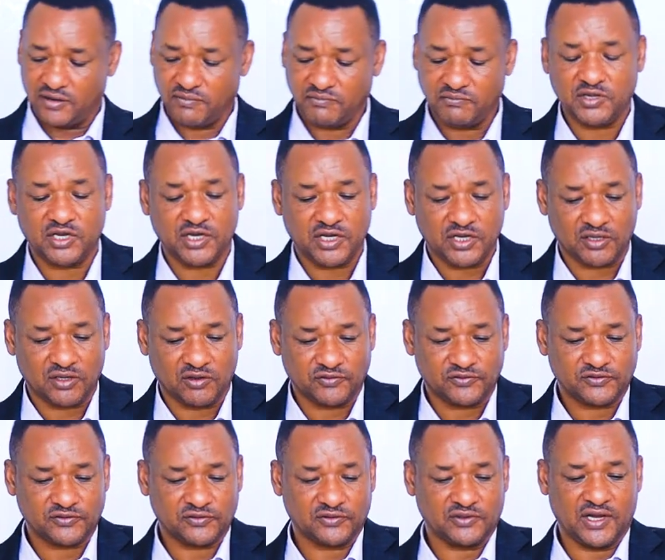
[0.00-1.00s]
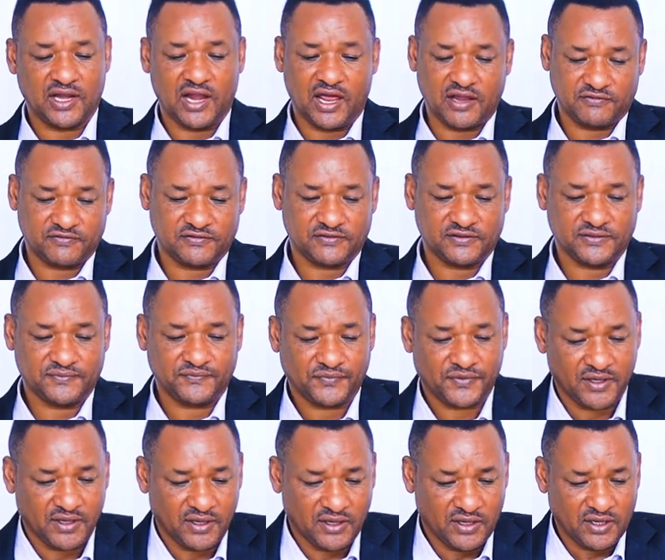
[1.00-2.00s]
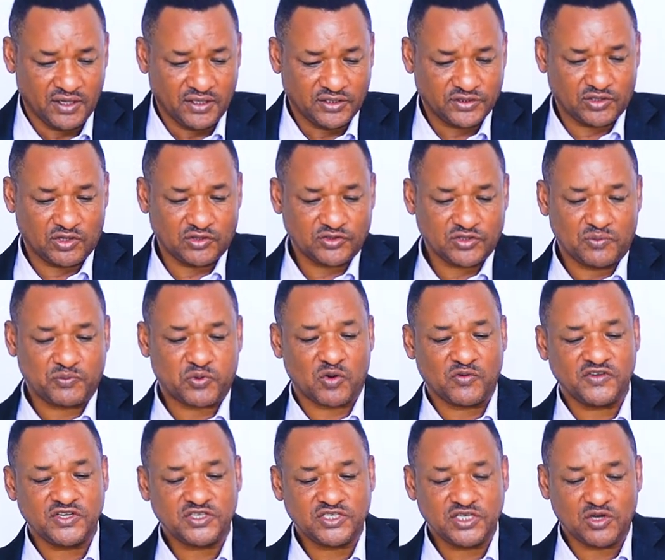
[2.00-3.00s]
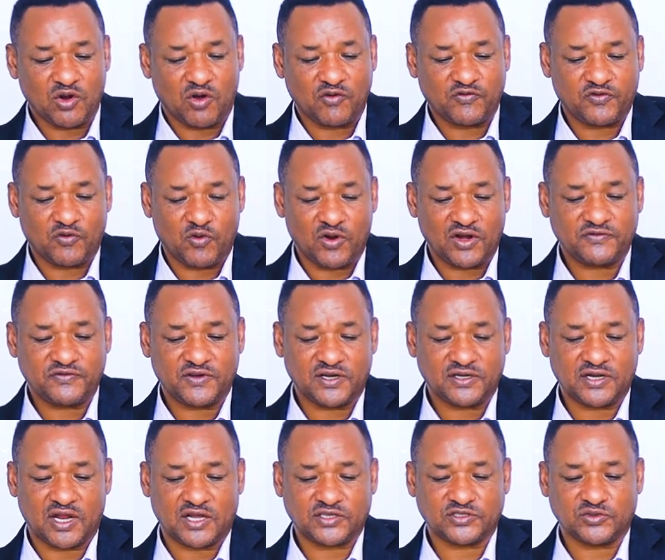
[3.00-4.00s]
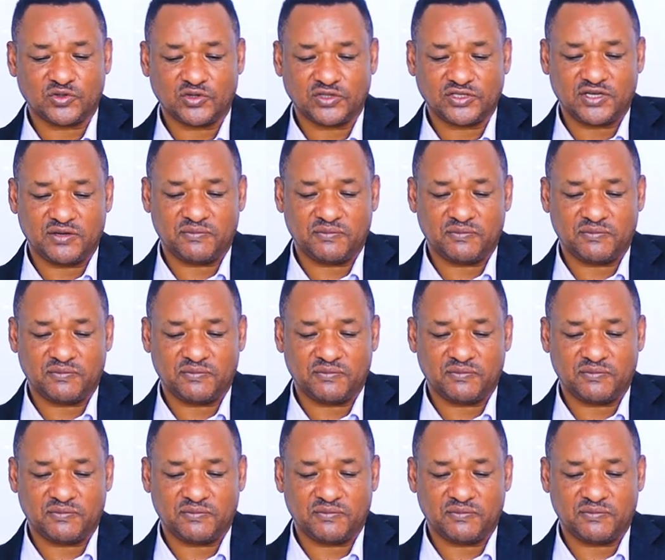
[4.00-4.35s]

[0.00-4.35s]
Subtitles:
meaning of life. So the provision of welfare does not